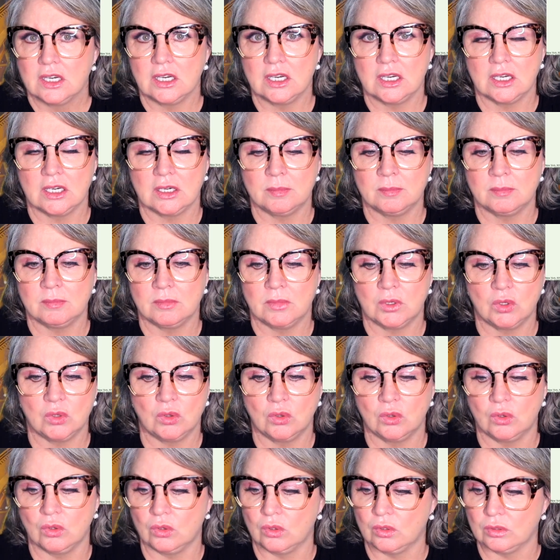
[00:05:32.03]

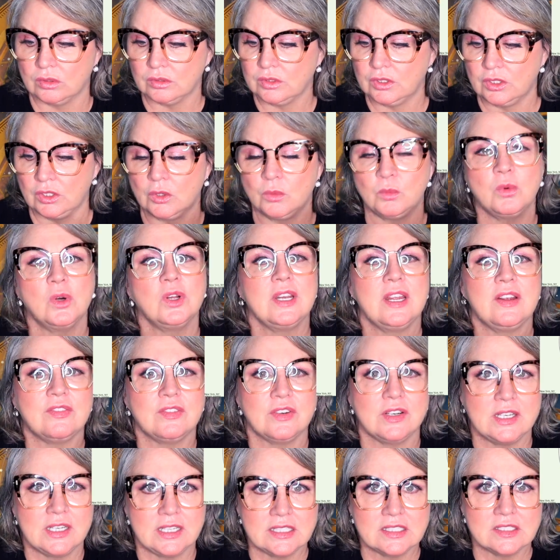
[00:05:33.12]
or, you know, whatever
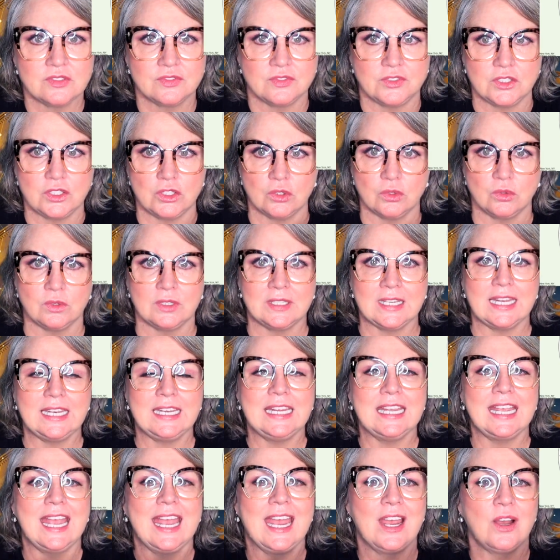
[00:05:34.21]
it is for you, get
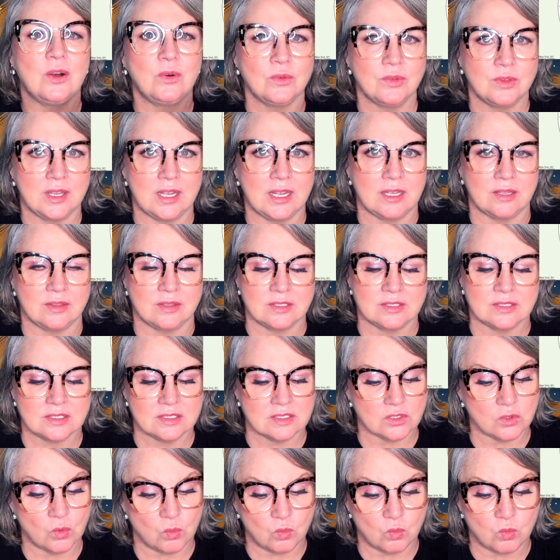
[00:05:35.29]
it out there. This
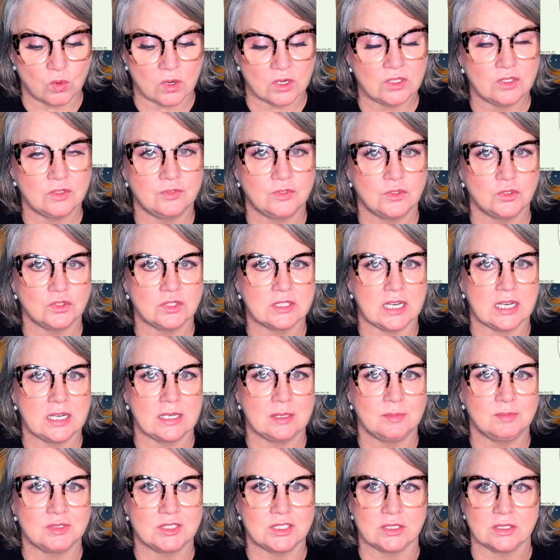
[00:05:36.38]
is a wonderful
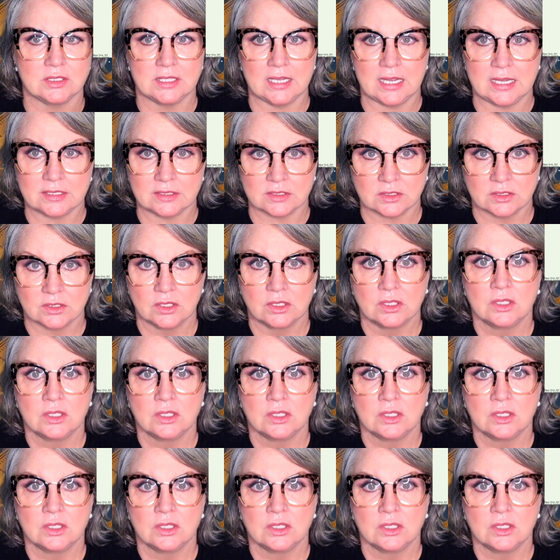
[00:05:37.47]
time to get